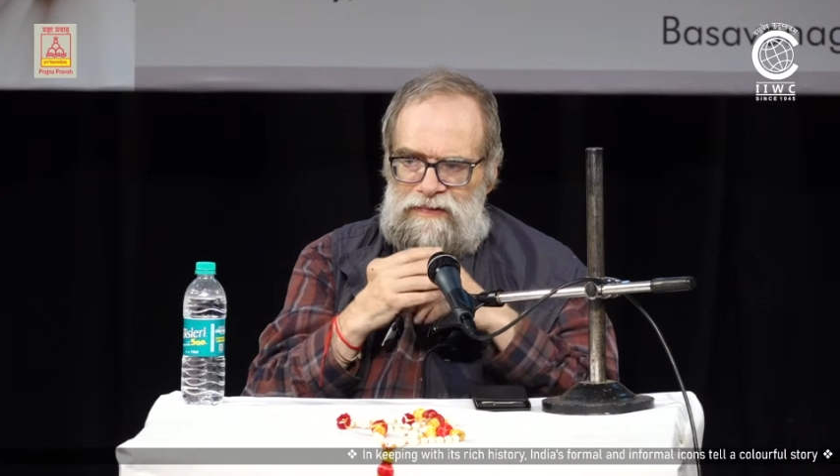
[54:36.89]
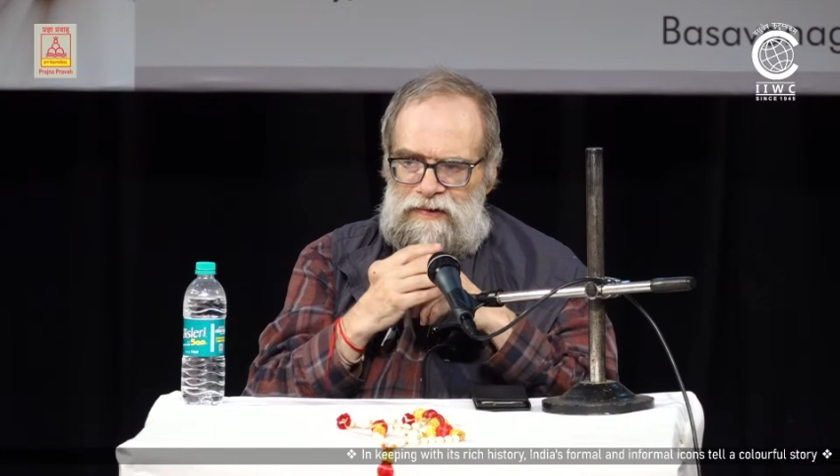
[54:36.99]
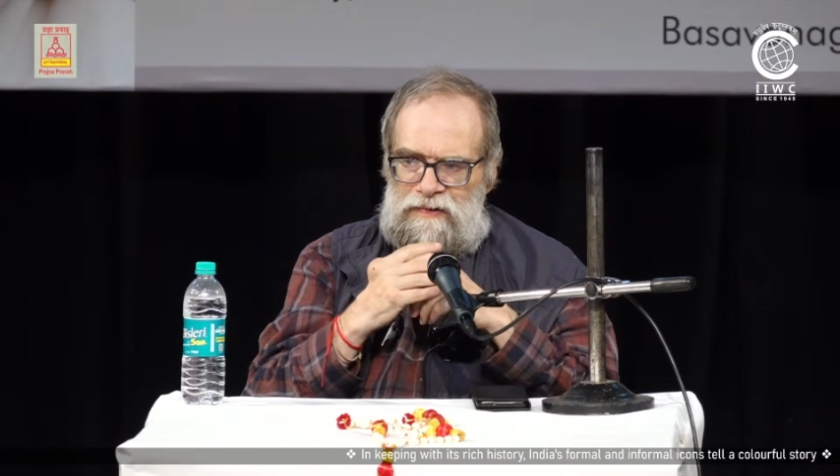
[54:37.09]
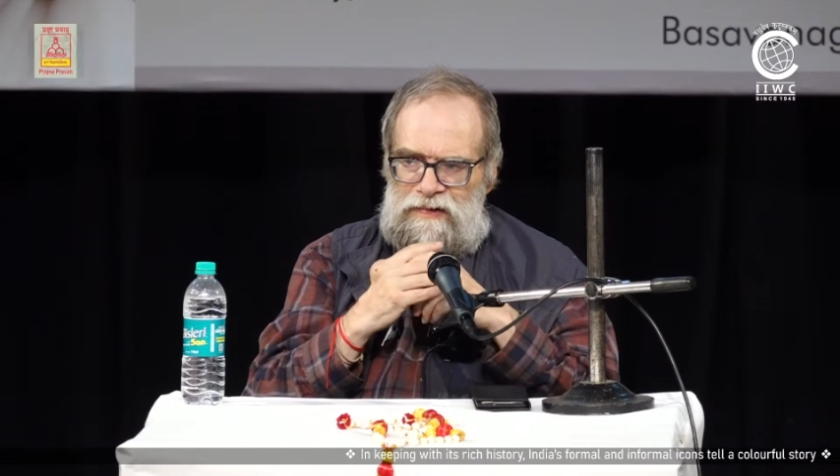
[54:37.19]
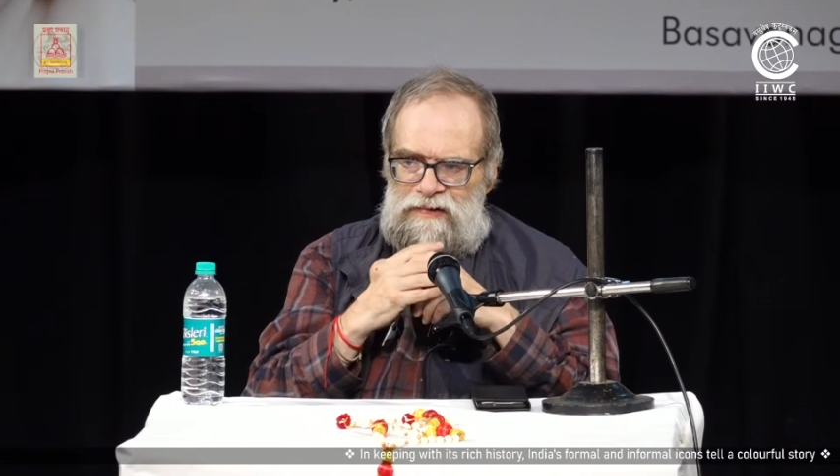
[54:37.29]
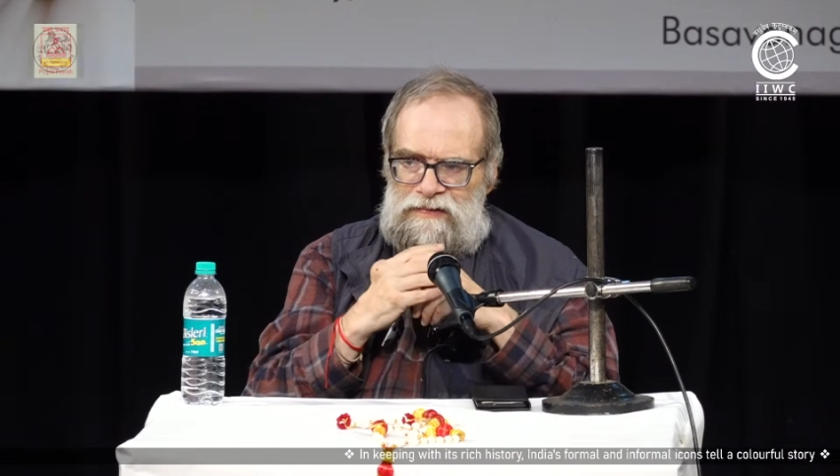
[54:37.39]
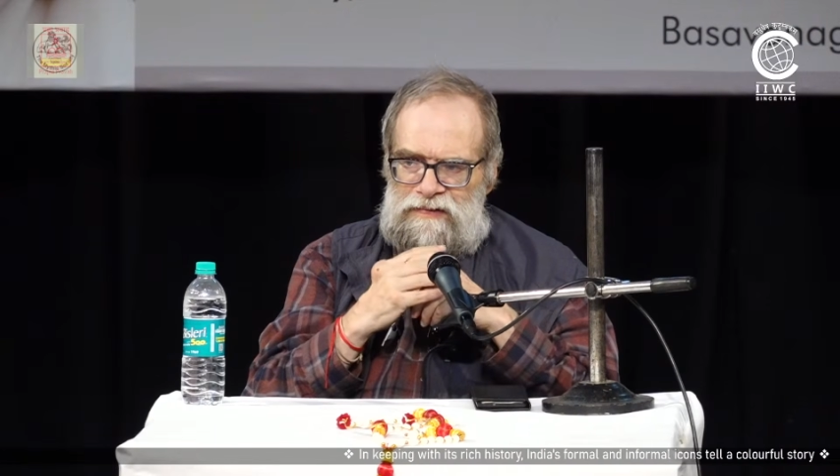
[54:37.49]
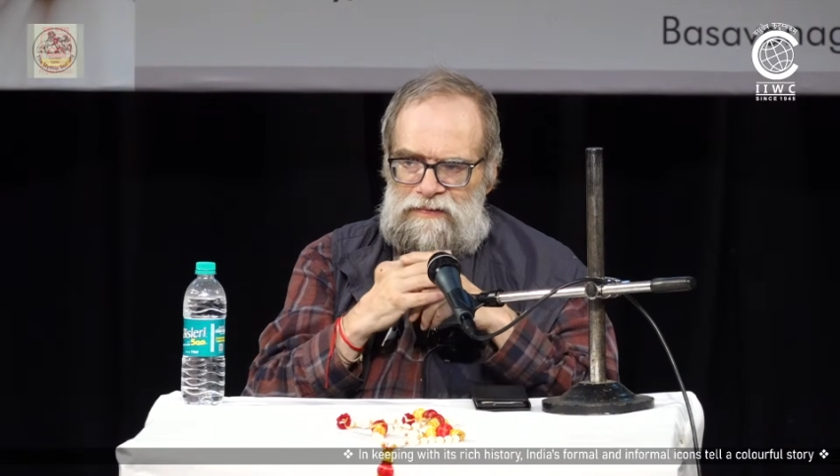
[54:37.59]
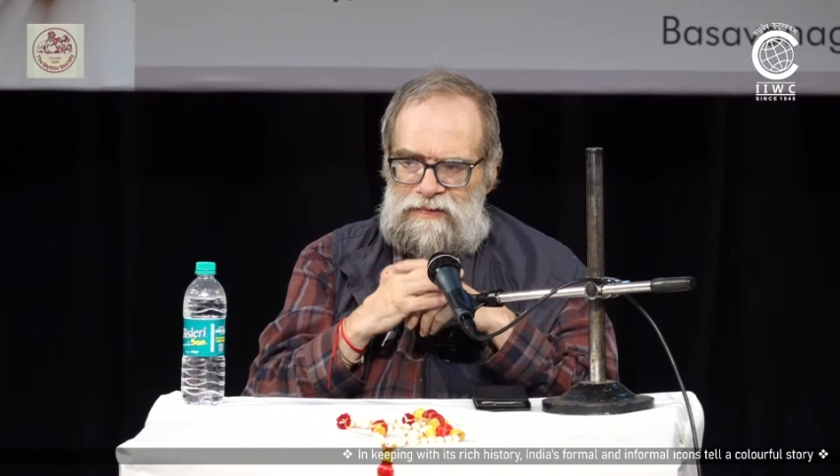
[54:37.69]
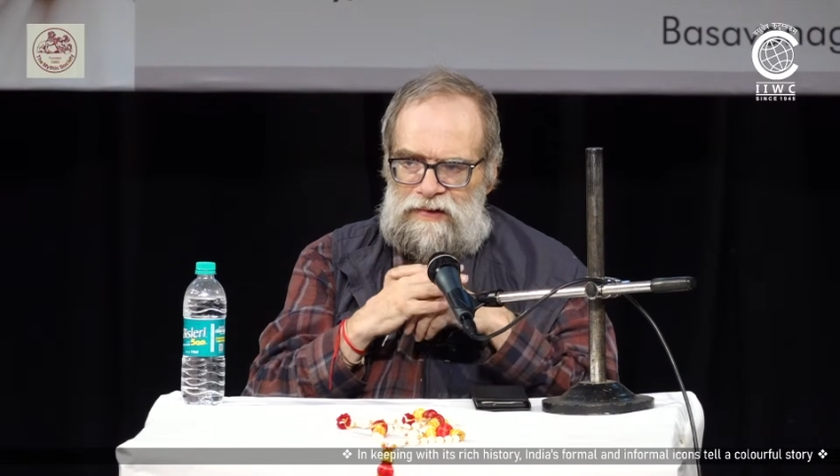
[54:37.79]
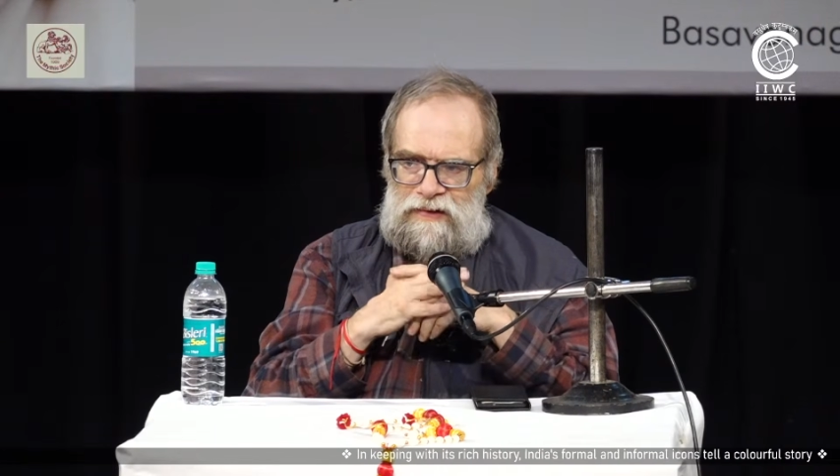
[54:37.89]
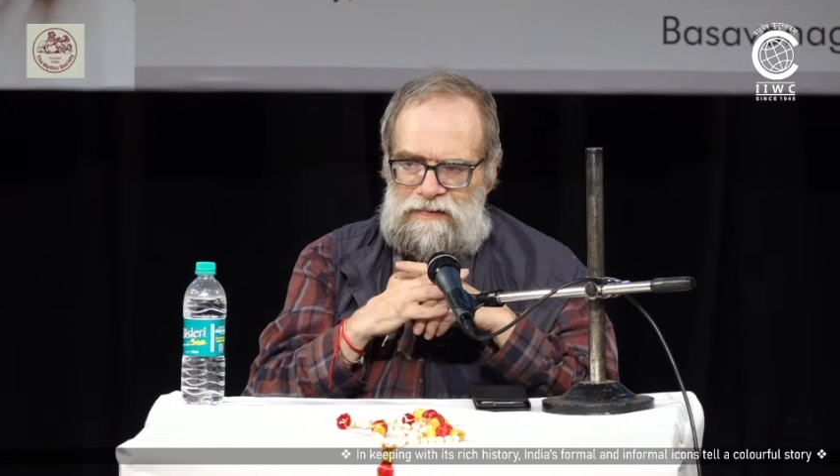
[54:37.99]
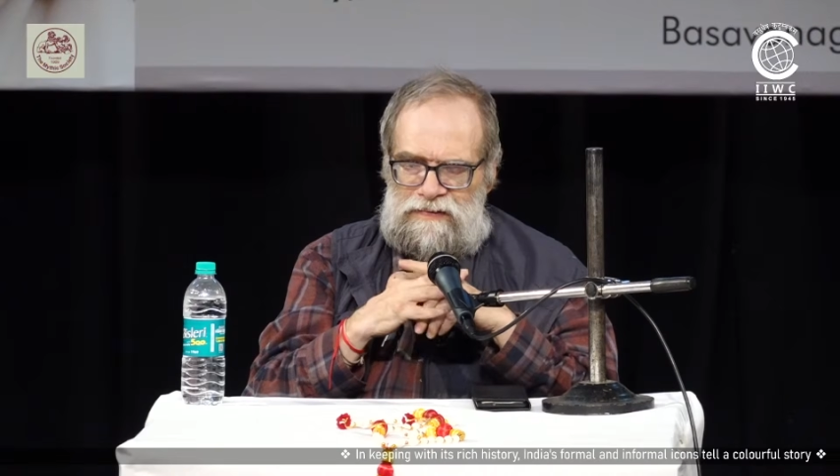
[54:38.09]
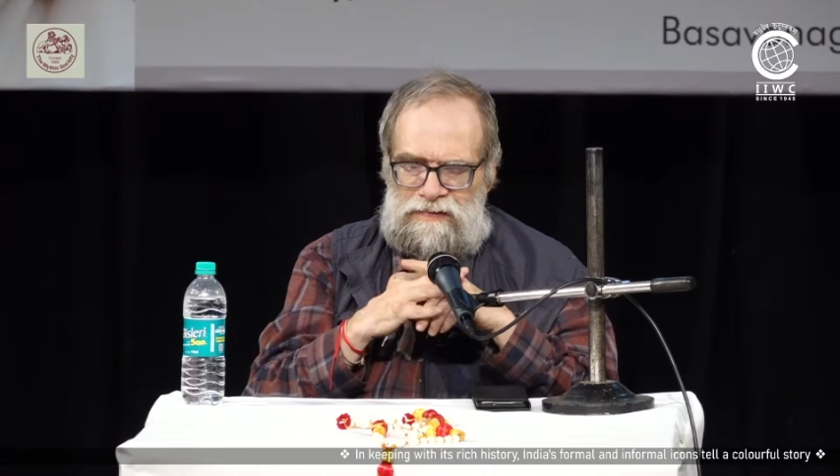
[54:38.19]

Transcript: fellow is somewhere else,